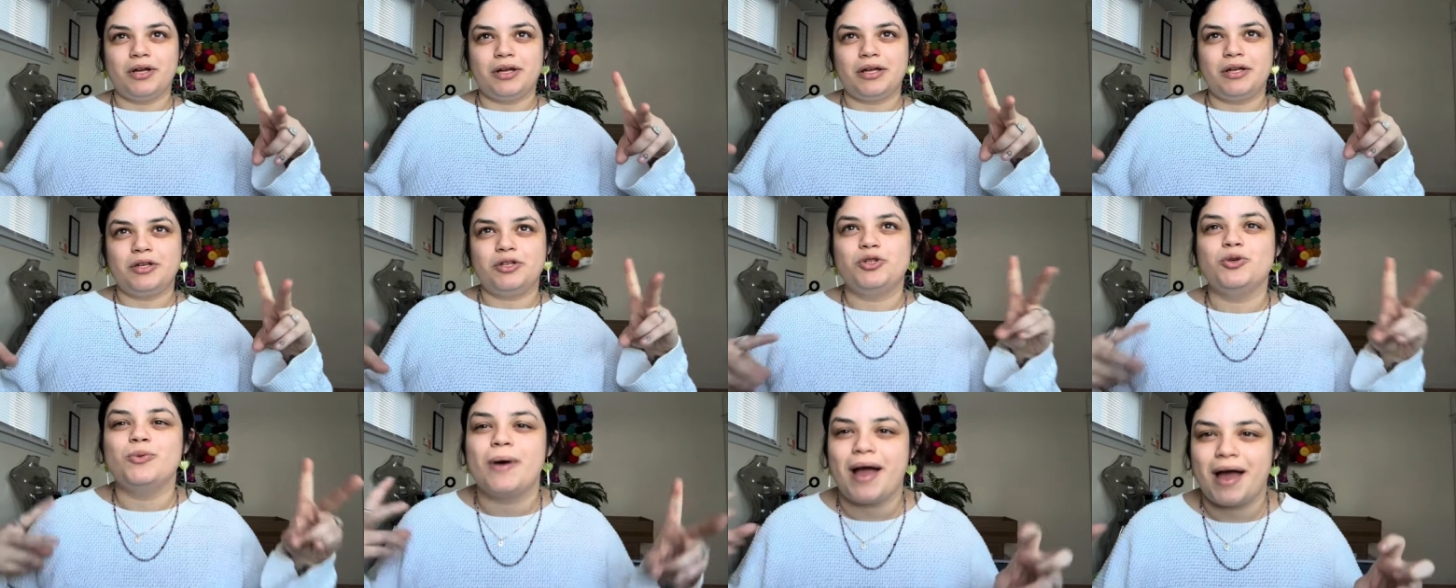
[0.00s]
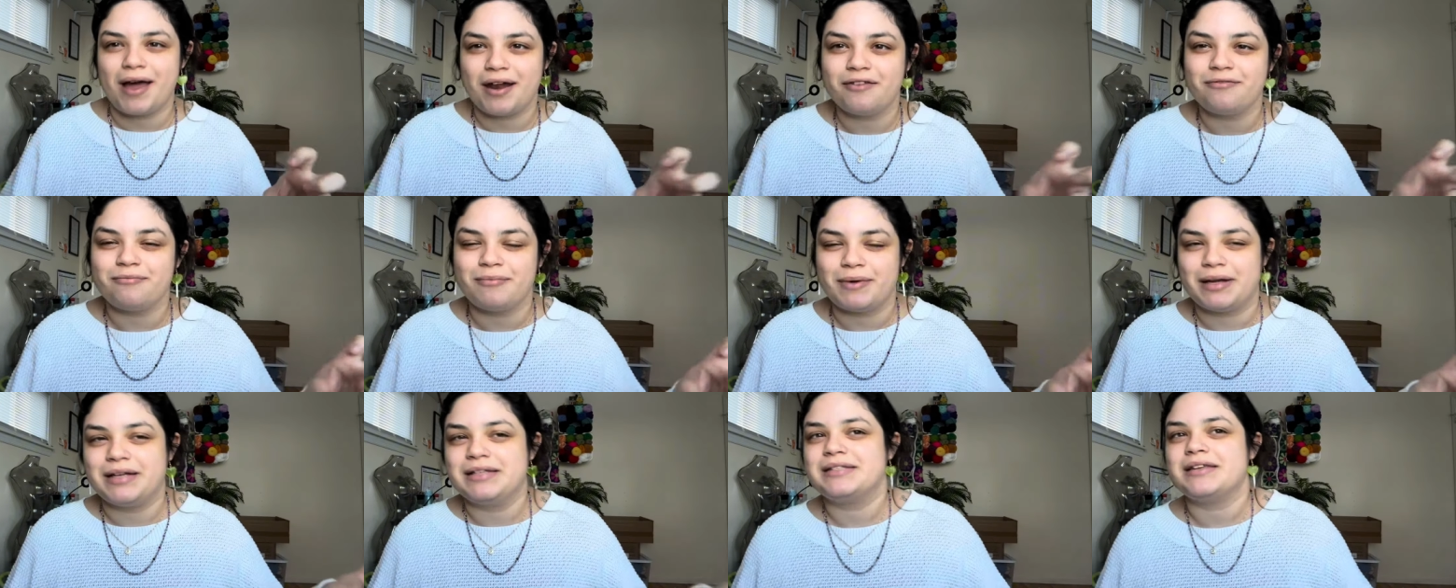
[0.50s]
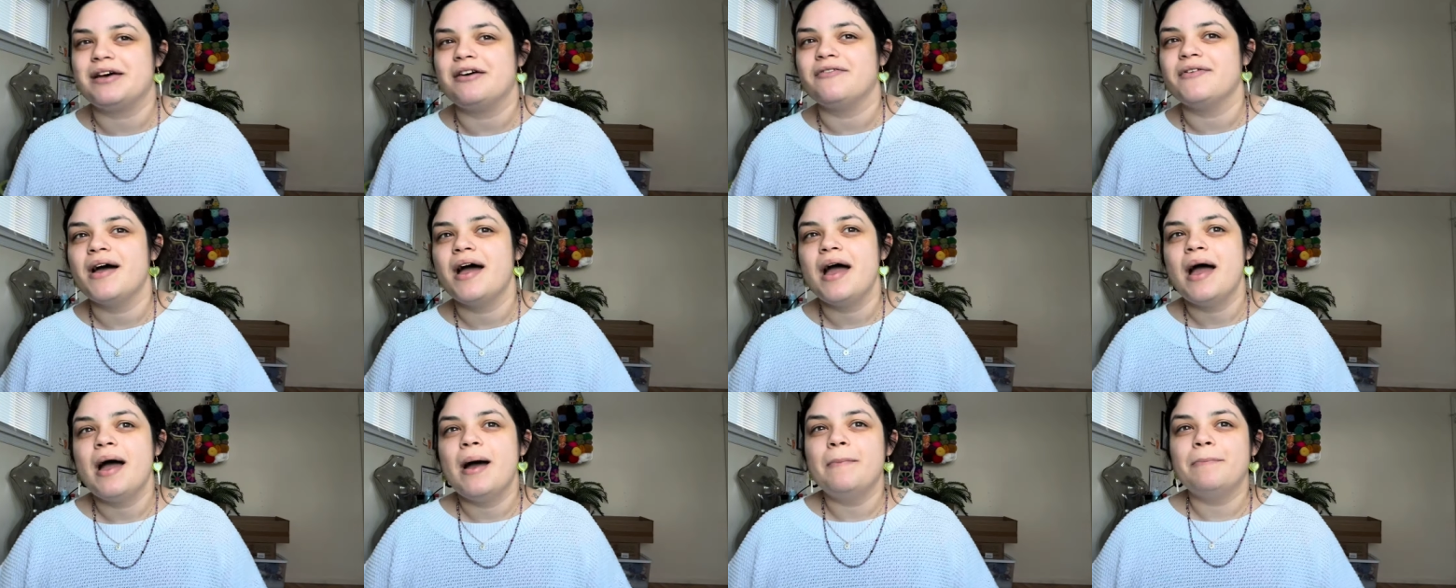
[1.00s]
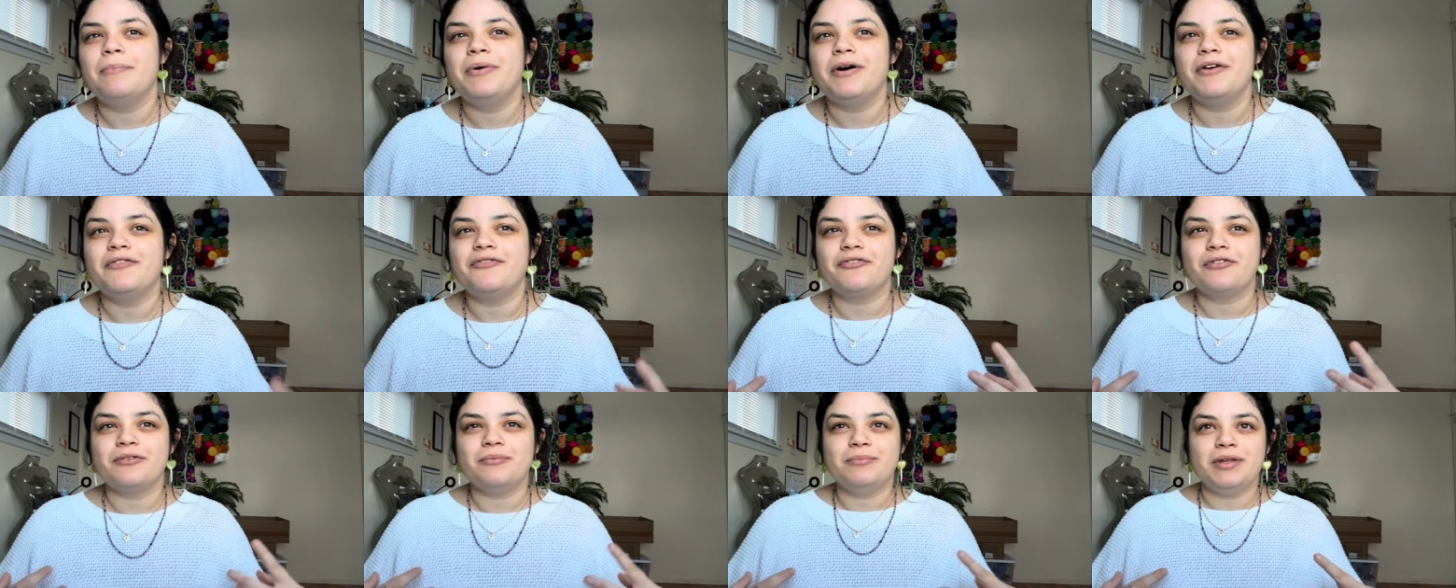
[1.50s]
too ahead of myself but
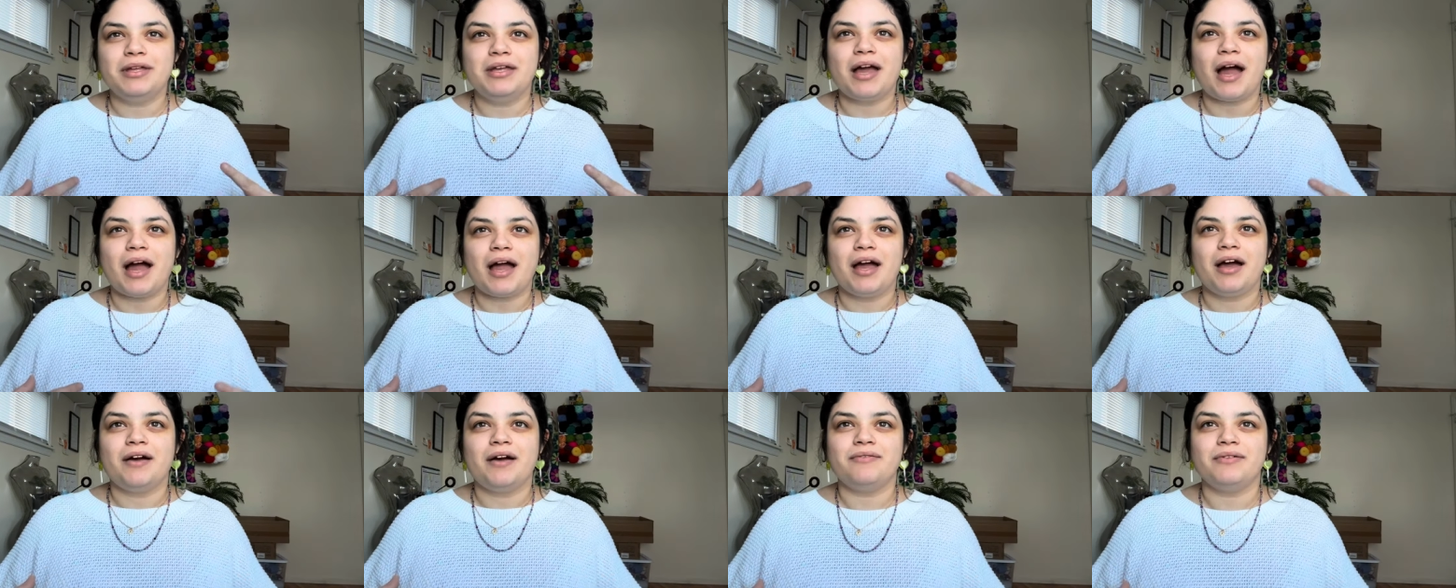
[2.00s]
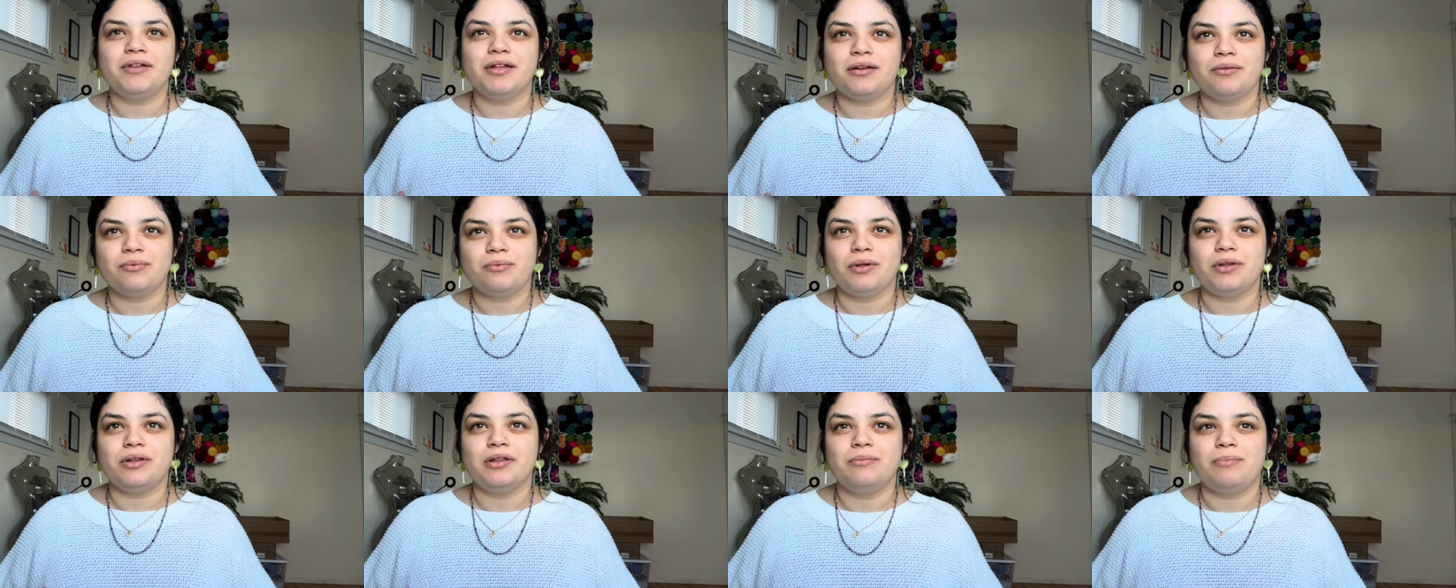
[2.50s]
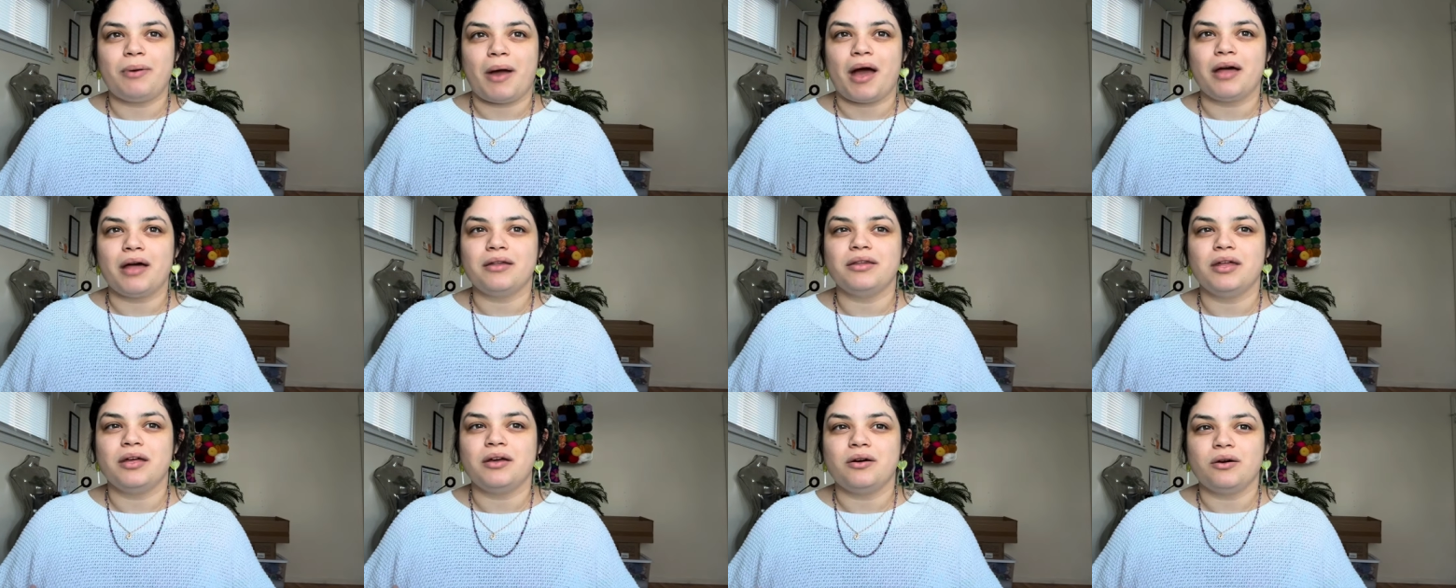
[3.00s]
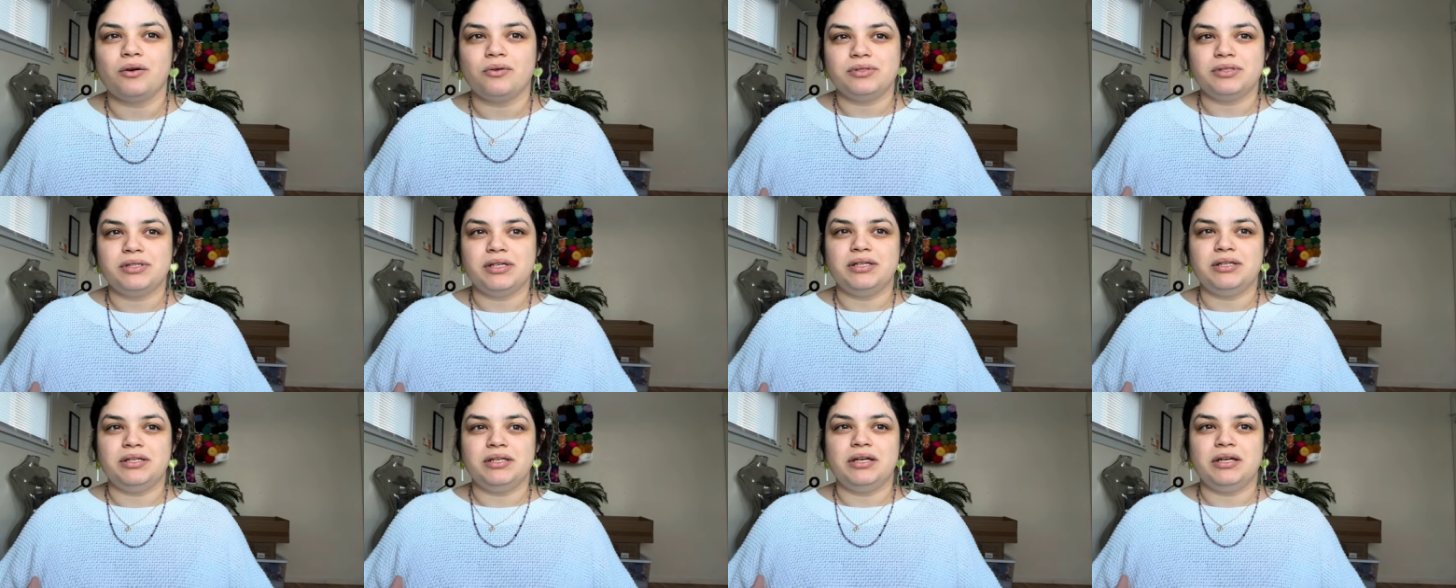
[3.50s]
for me i have like really bad like
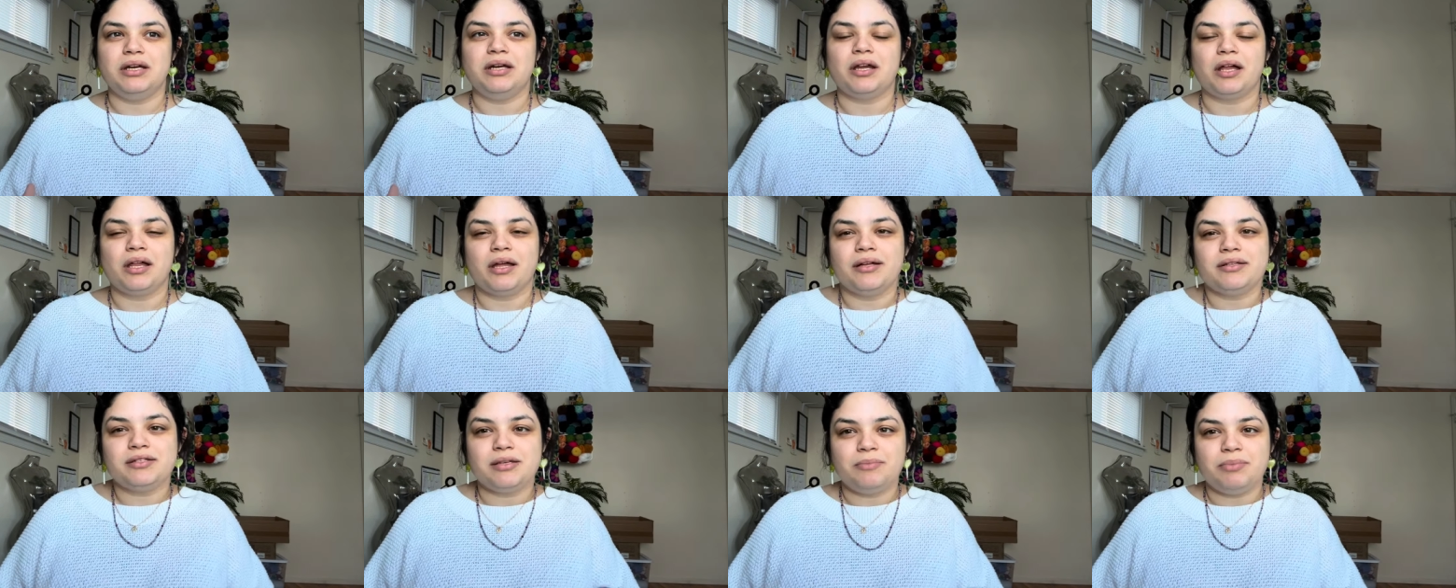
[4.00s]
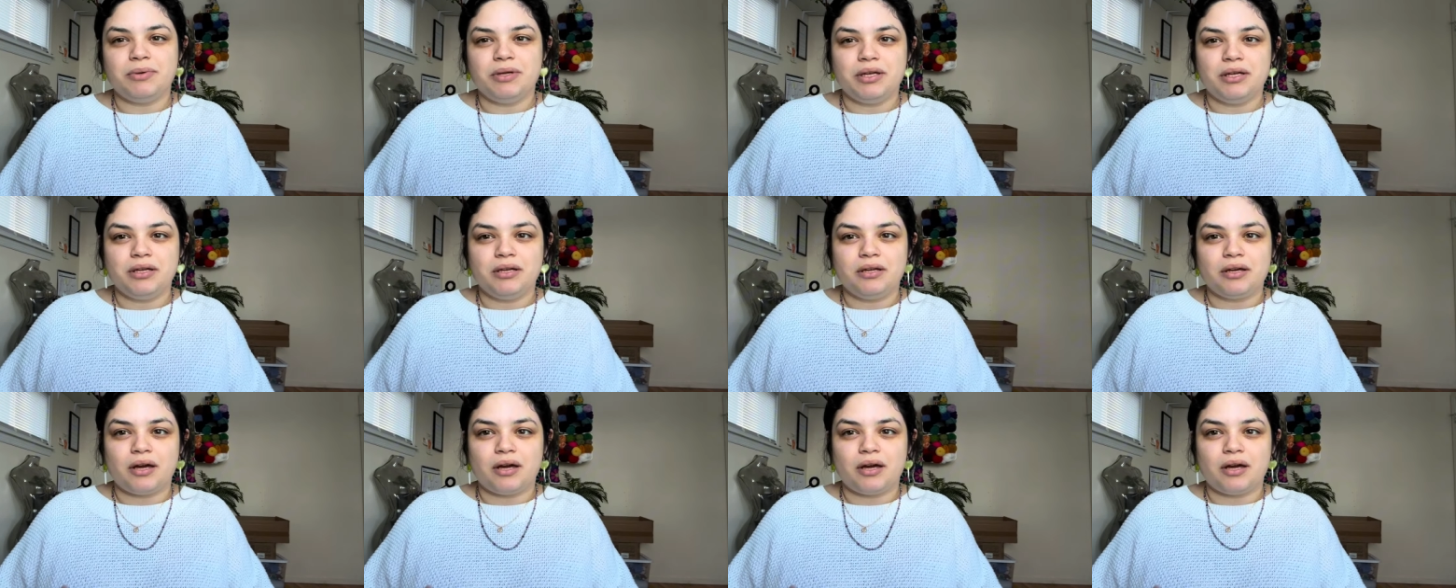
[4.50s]
ocd and i like to be